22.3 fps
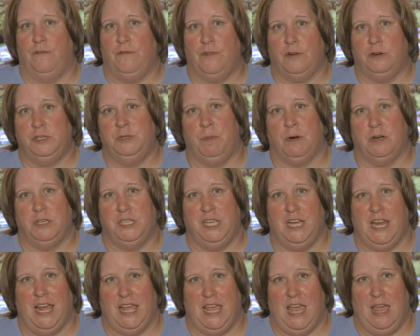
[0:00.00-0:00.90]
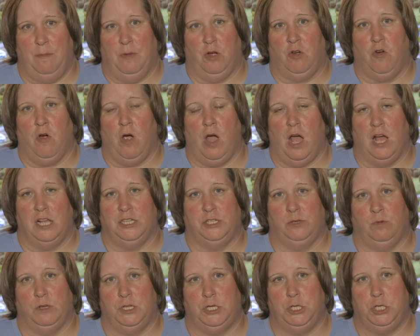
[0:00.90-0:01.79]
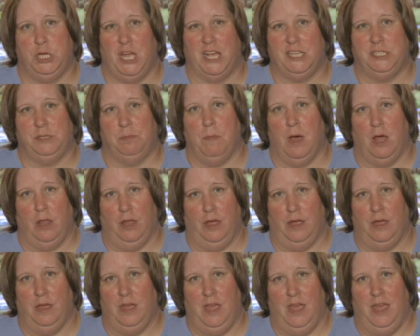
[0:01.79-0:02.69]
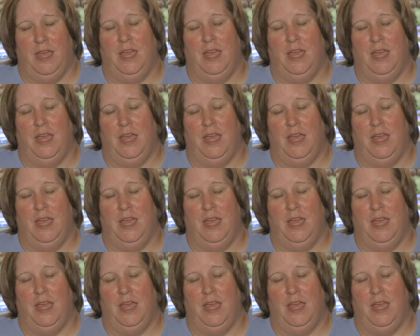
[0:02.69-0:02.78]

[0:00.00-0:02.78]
The first person I came across was Jess Mullett.